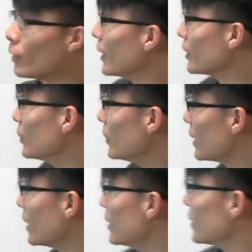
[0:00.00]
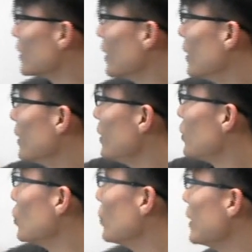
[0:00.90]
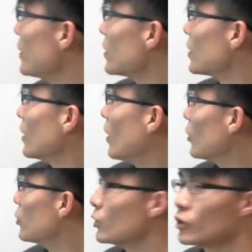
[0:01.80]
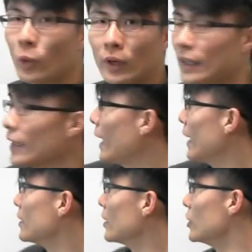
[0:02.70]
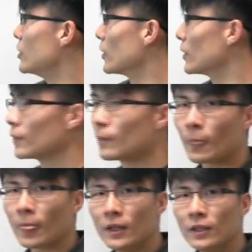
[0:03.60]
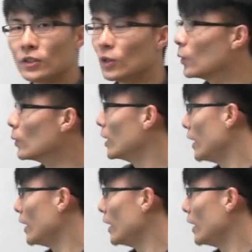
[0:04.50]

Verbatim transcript: a triangle because these two pieces are too short and they can't touch each other. So